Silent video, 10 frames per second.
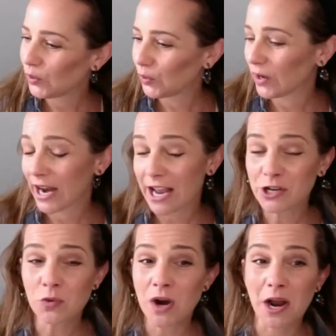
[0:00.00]
who, and I
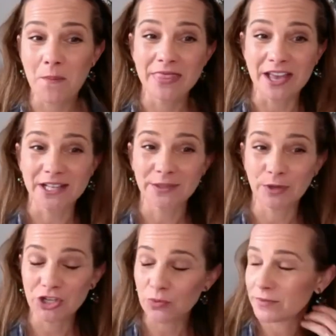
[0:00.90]
don't recommend this,
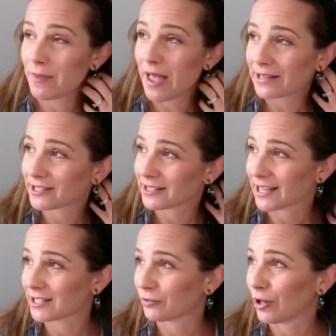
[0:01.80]
but she was mad
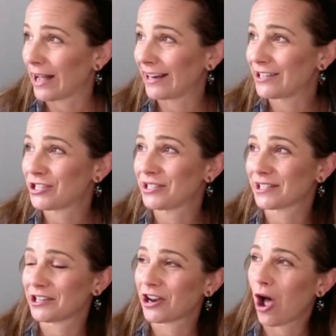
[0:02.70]
successful at it. She's
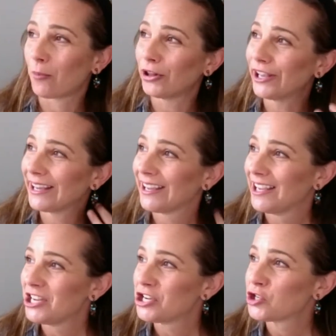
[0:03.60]
an anomaly.
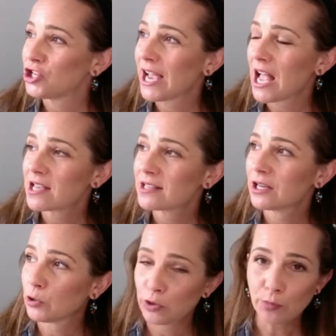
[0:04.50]
She has
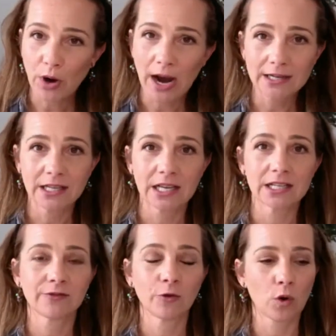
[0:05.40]
a group
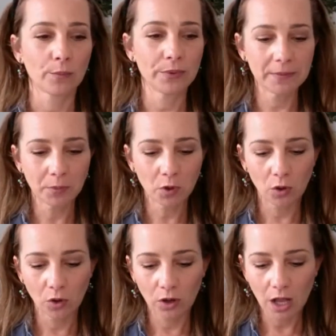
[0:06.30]
practice for
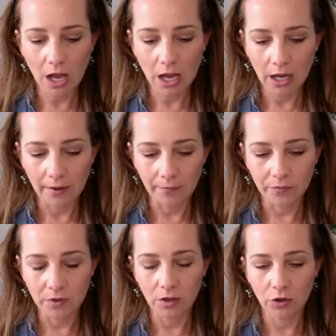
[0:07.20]
people
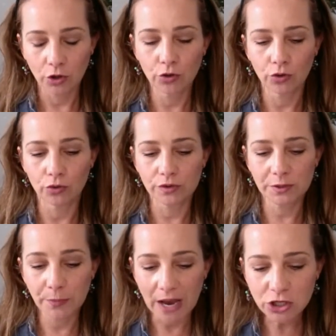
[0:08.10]
um, who
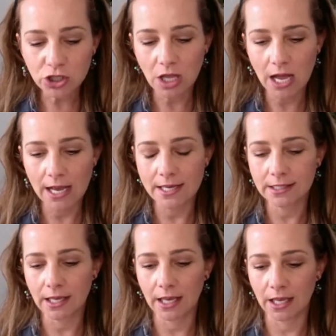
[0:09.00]

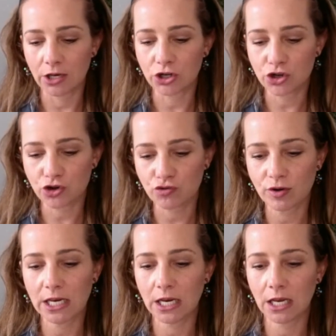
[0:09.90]
specialize in
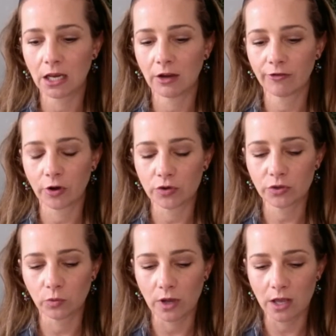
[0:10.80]
treating
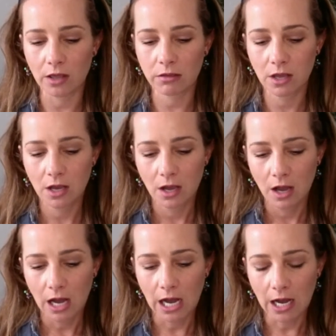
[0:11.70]
folks with
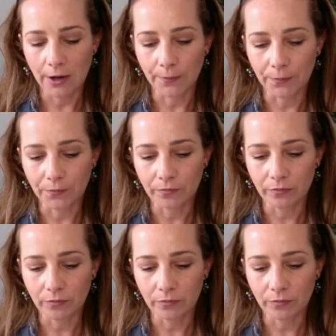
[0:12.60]
um,